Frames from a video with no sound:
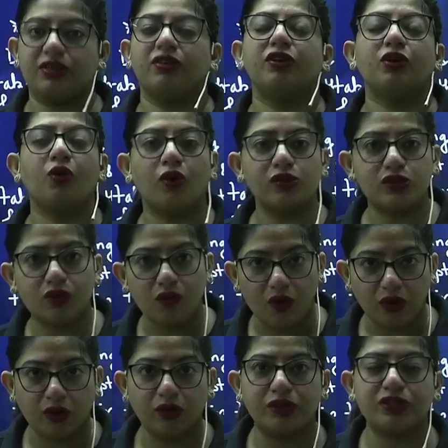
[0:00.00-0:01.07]
You also
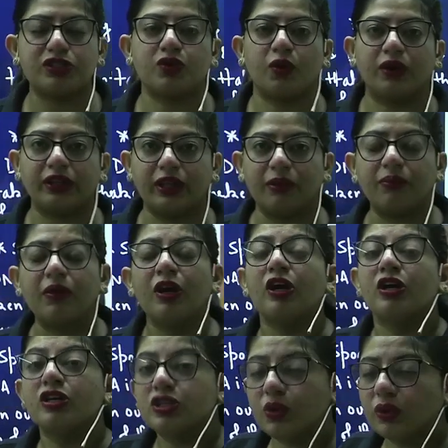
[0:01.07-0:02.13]
want to destroy them
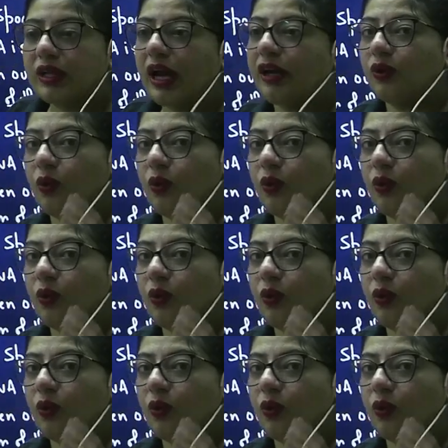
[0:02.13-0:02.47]
so that